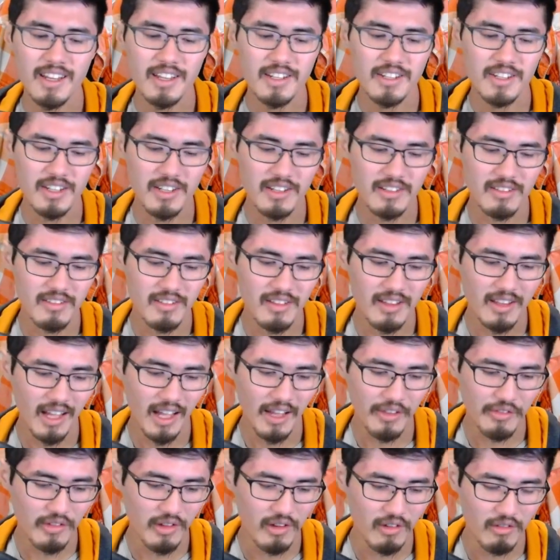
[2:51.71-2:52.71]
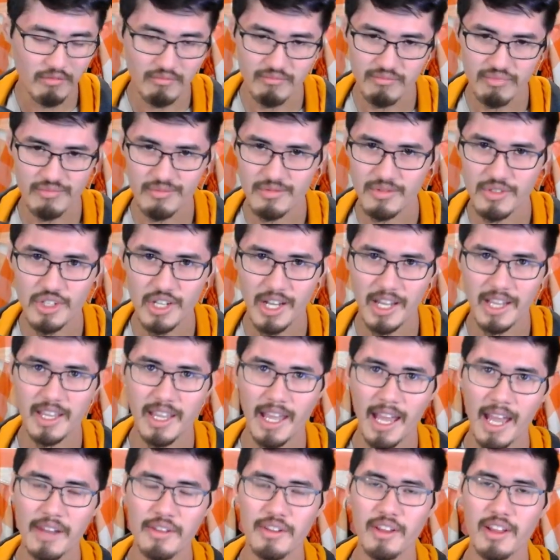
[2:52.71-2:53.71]
She has a
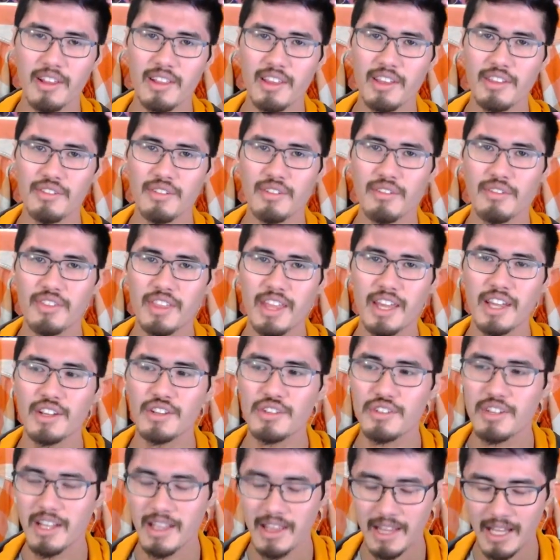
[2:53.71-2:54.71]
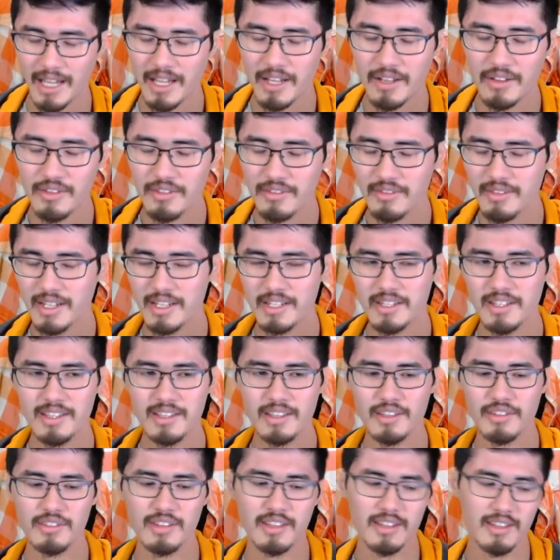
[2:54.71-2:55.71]
gigantic list of things she likes that she
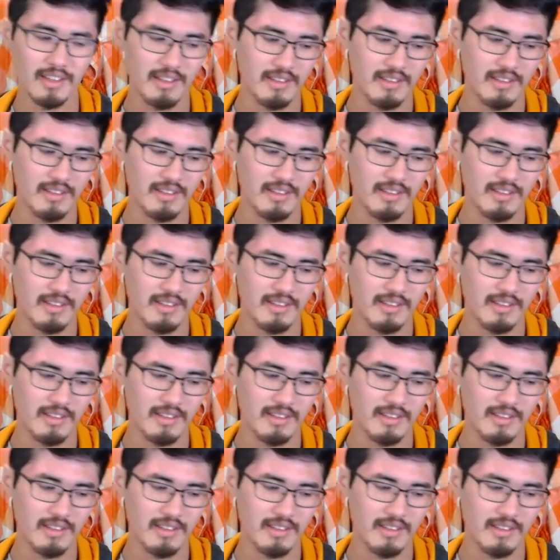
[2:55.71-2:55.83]
listed,